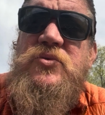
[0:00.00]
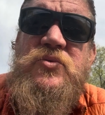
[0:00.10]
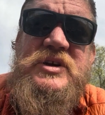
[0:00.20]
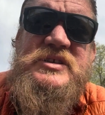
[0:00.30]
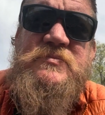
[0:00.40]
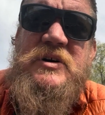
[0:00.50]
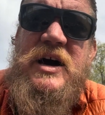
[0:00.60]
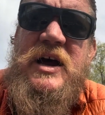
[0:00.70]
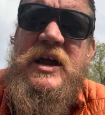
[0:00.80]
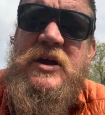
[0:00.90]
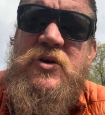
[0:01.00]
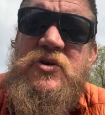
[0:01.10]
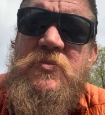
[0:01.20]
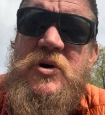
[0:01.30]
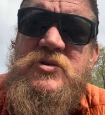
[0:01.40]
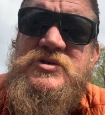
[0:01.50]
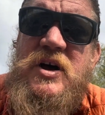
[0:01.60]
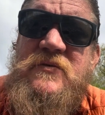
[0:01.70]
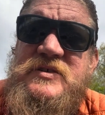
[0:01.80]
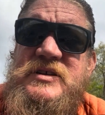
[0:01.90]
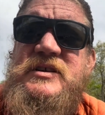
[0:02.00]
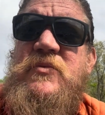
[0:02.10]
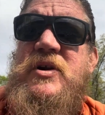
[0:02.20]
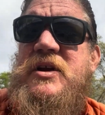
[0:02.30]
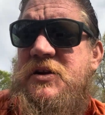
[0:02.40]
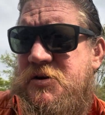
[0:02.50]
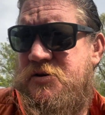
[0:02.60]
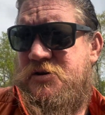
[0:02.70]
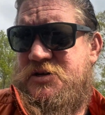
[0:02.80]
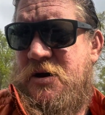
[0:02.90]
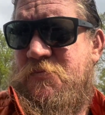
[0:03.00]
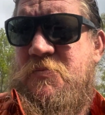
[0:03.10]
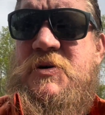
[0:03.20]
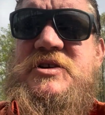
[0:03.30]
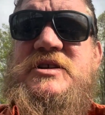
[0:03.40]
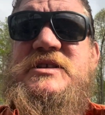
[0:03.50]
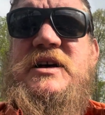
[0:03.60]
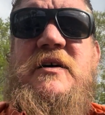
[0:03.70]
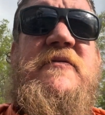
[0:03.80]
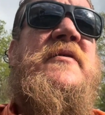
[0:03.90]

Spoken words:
resupply and go to the post office because I want to dump a bunch of stuff.